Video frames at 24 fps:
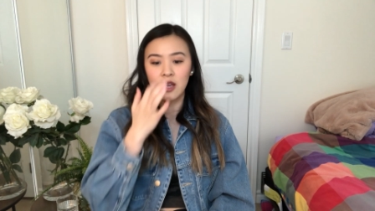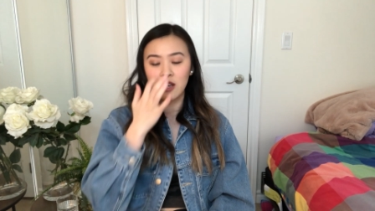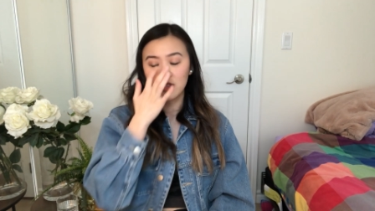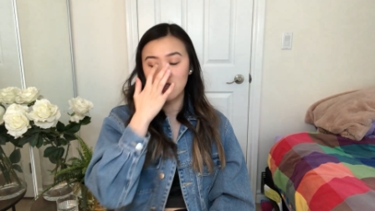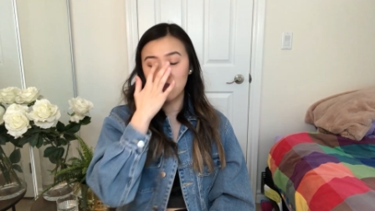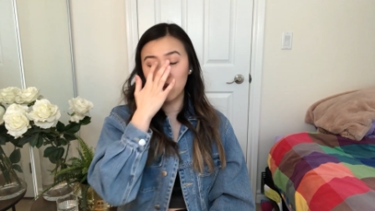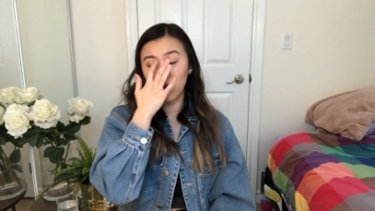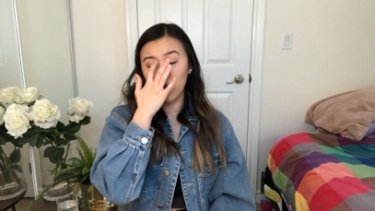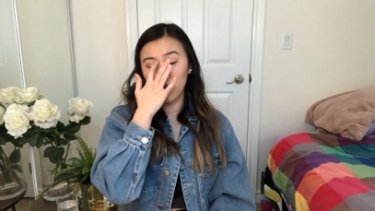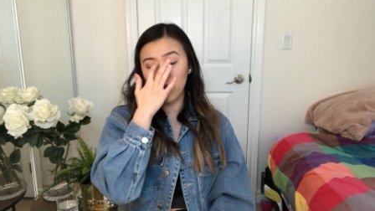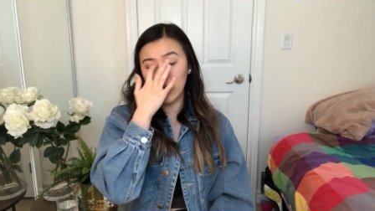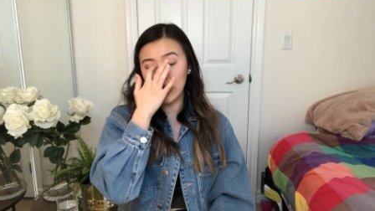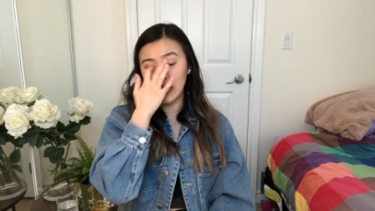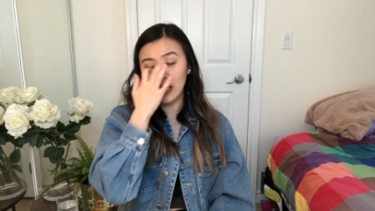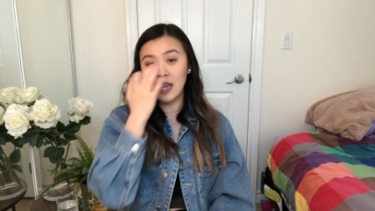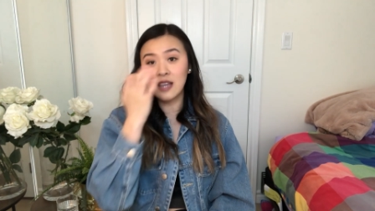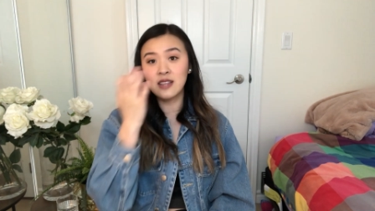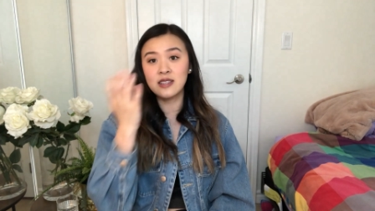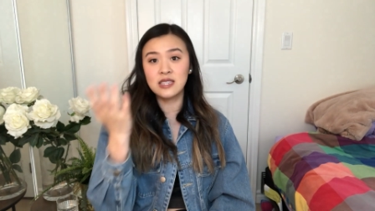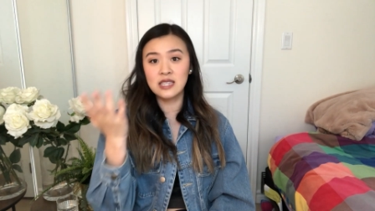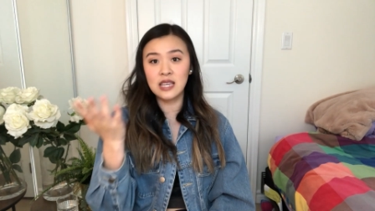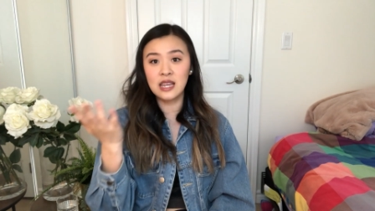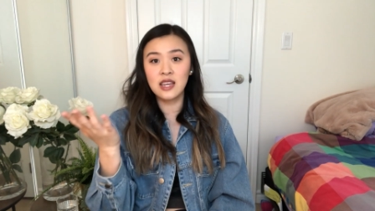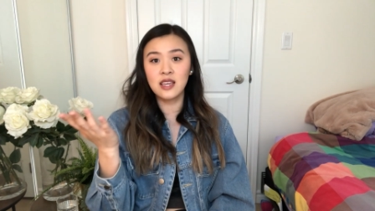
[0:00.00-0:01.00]
So
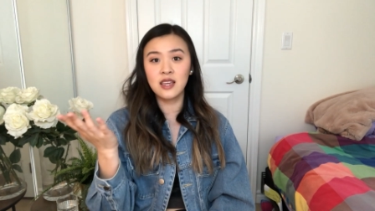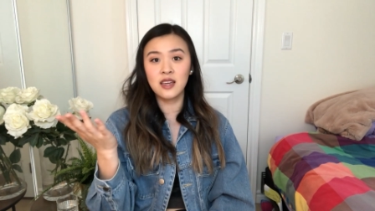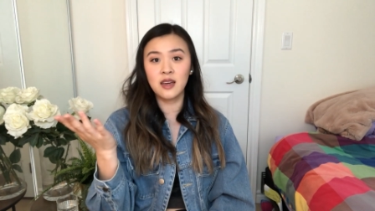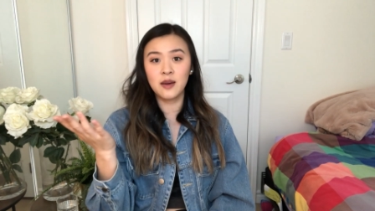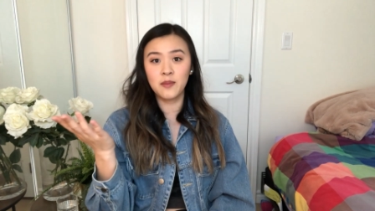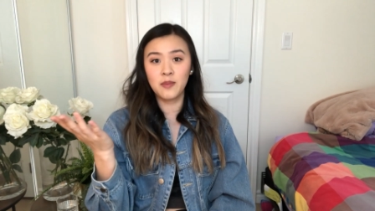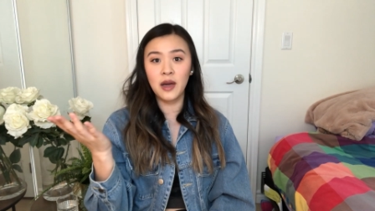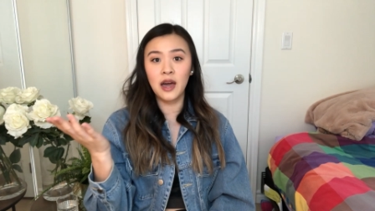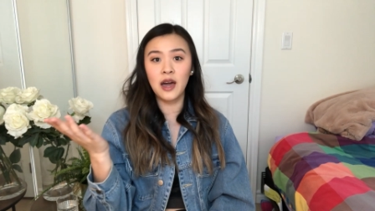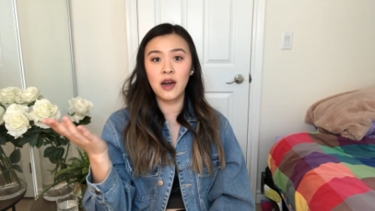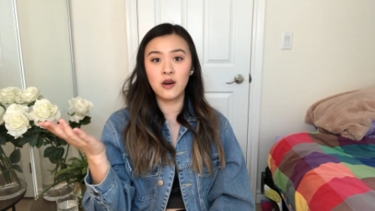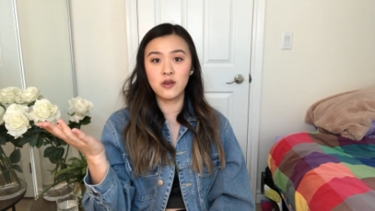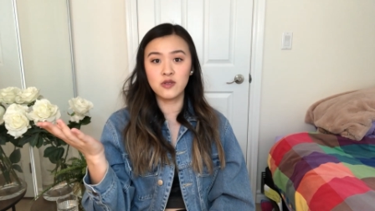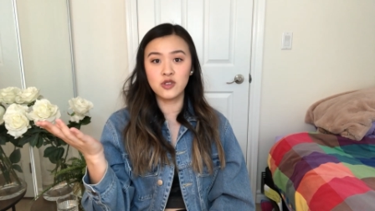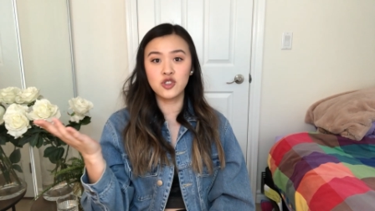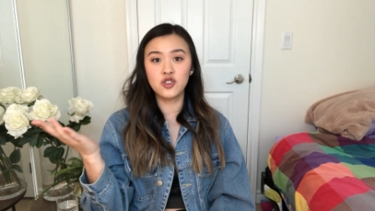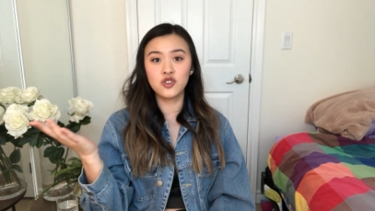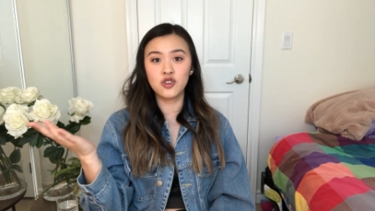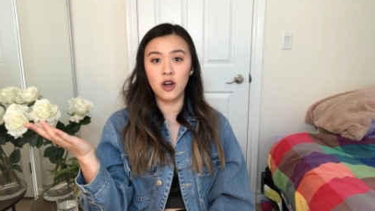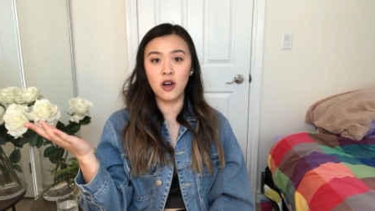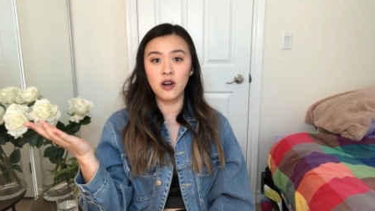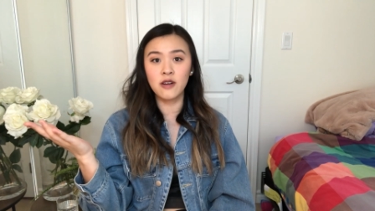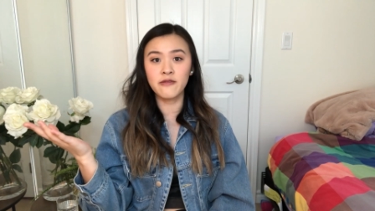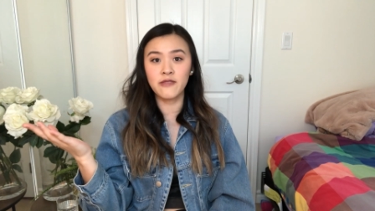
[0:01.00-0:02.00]
again, setting up how
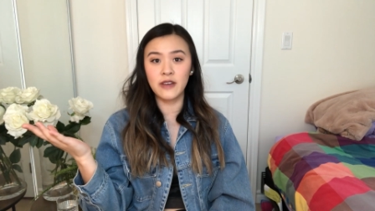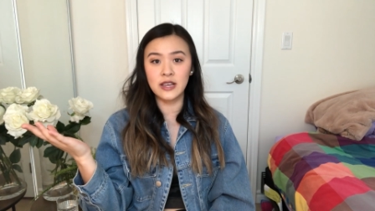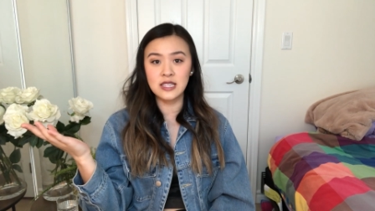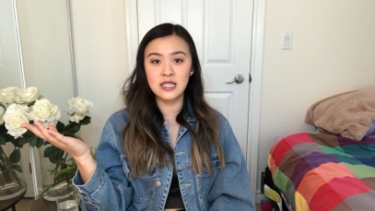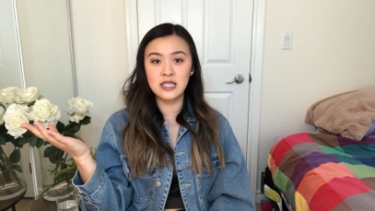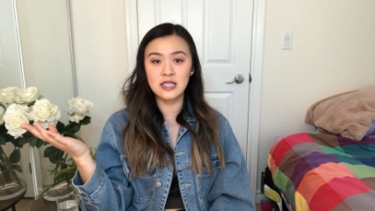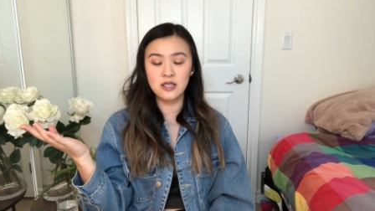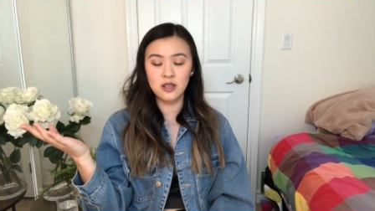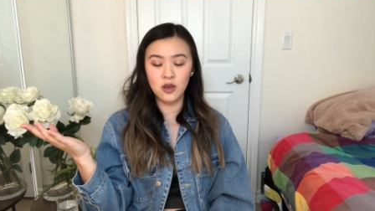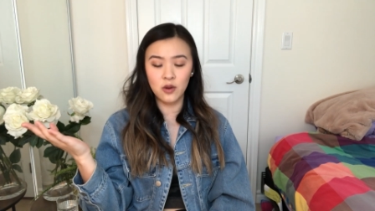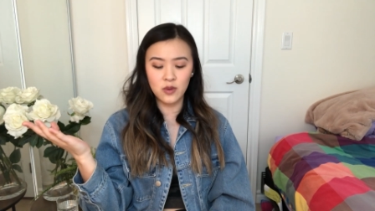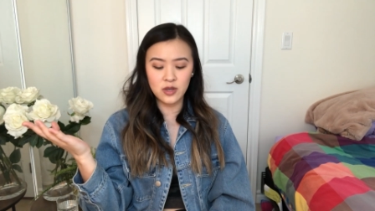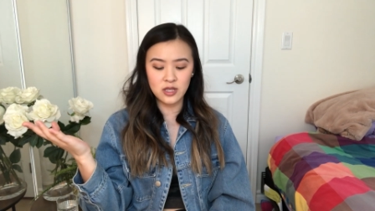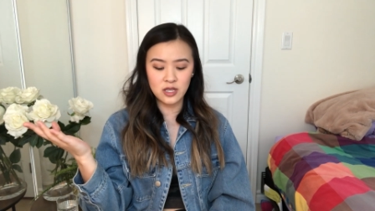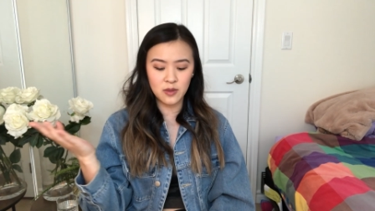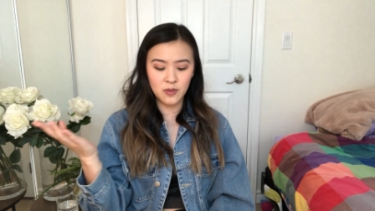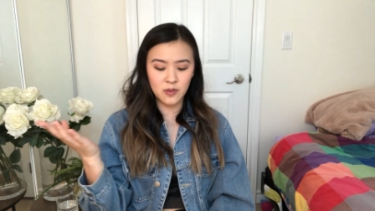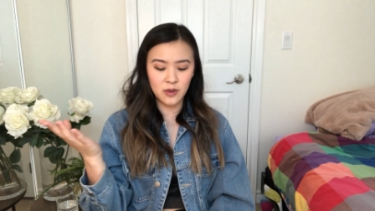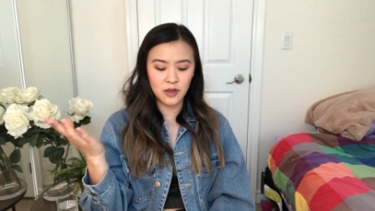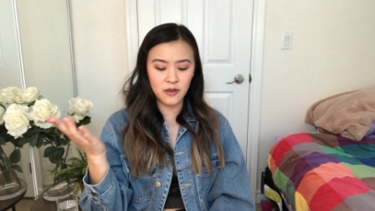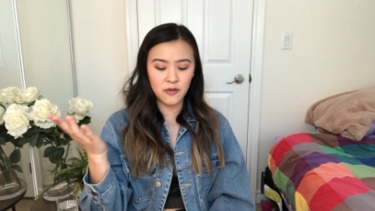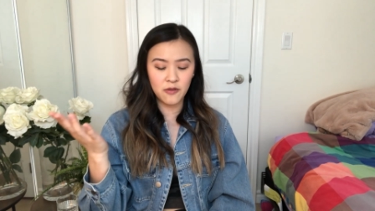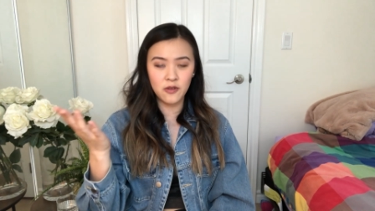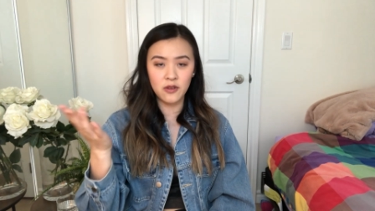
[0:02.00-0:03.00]
strong Fessy's going to
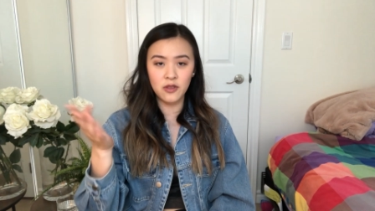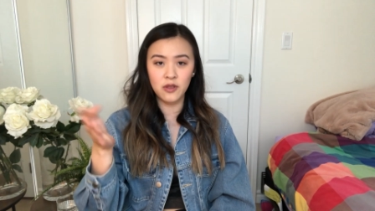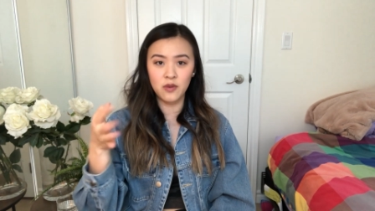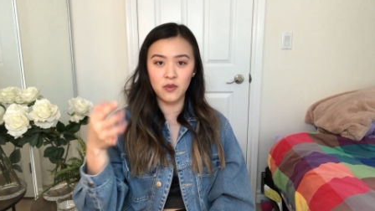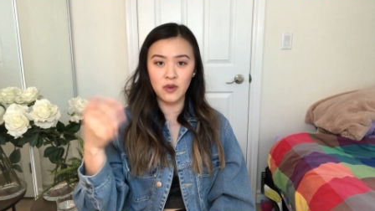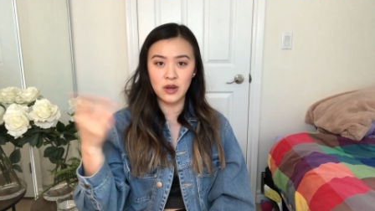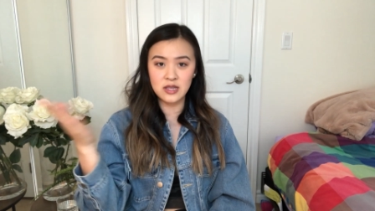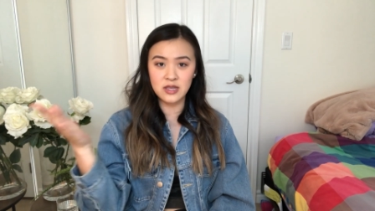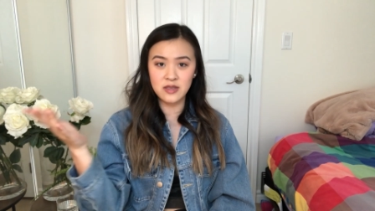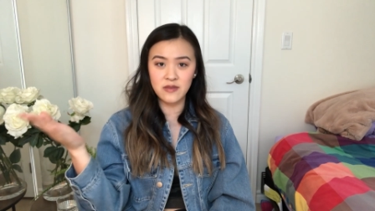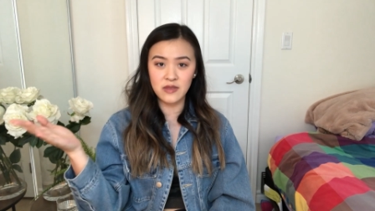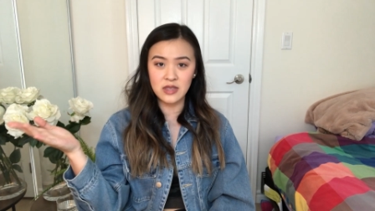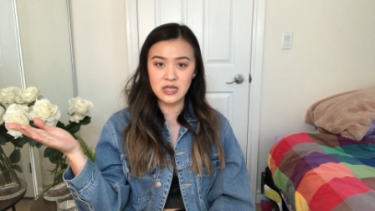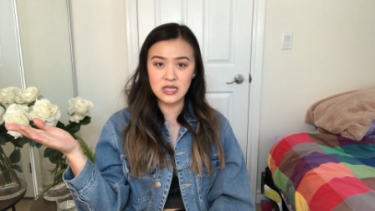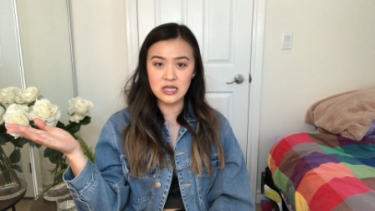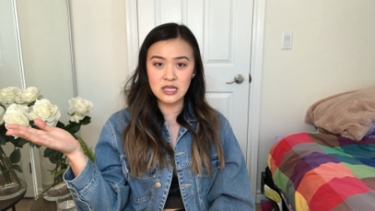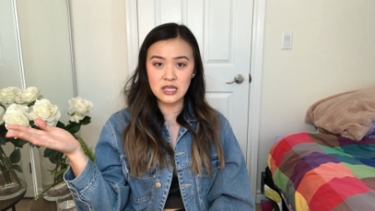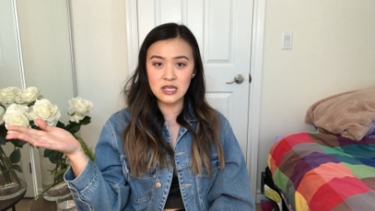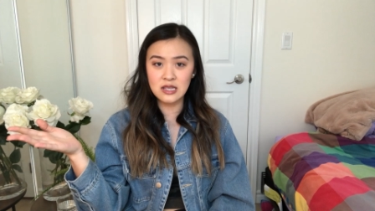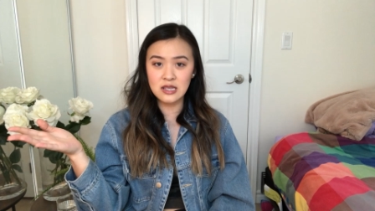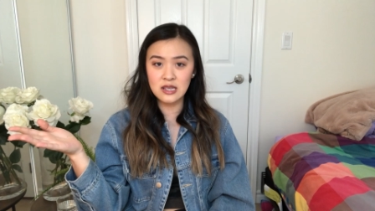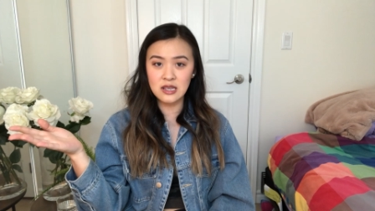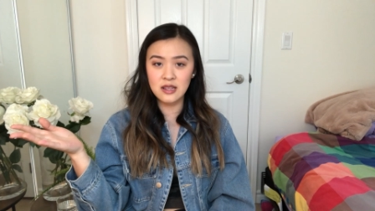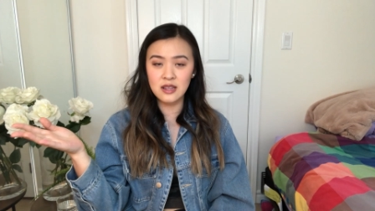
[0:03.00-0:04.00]
be for the rest of the
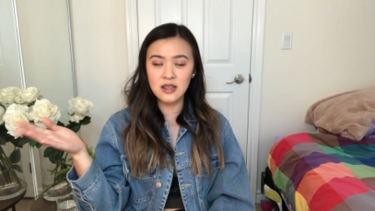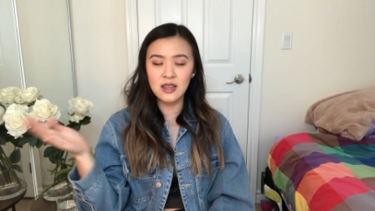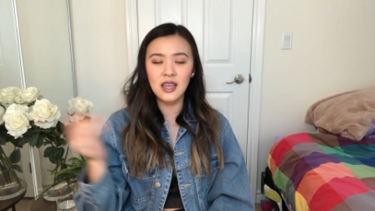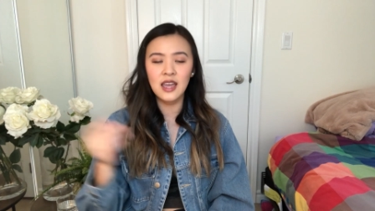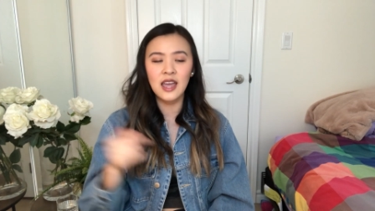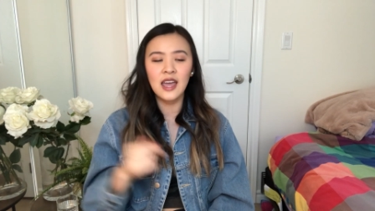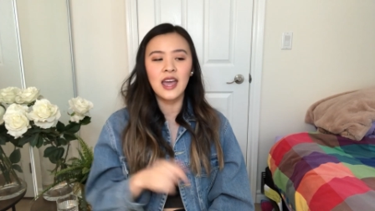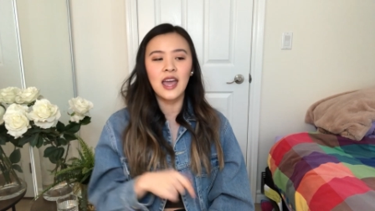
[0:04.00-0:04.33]
season.